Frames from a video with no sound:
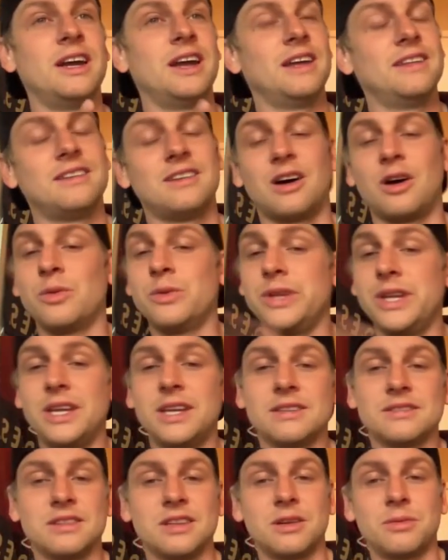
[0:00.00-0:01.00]
And then all we
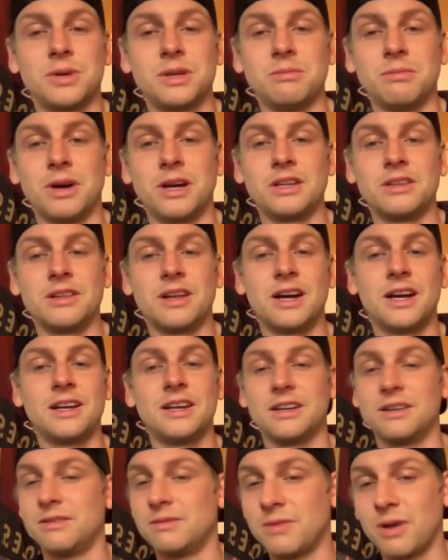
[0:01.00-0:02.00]
need is Liberty money line
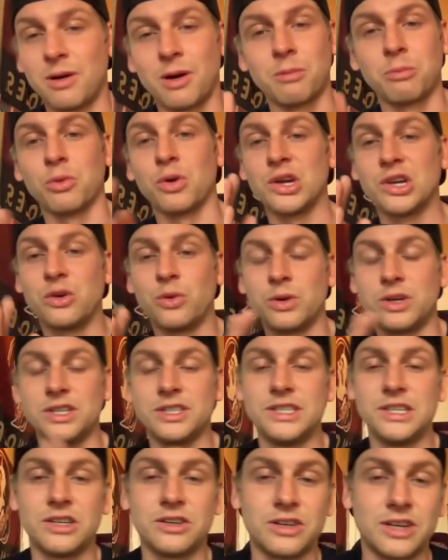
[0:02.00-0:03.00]
and our boy
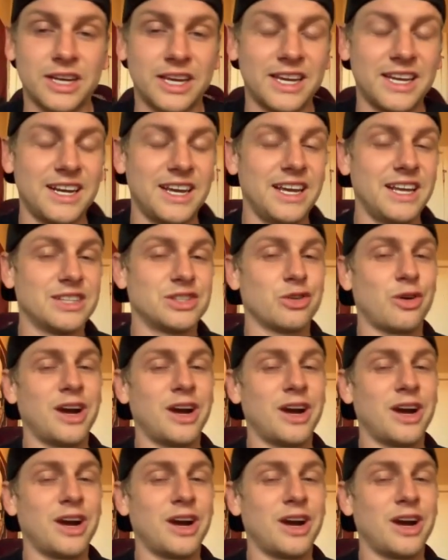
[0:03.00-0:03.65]
Corey Seager to get a hit.